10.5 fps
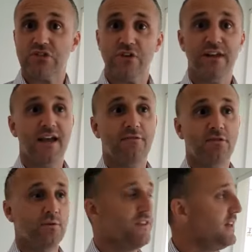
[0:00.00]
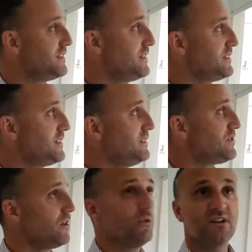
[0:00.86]
so they're covered with the STCs,
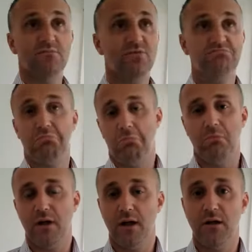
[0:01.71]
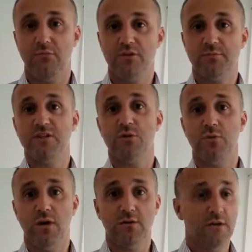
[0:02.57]
so we can put as many as we
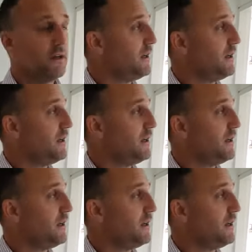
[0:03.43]
want.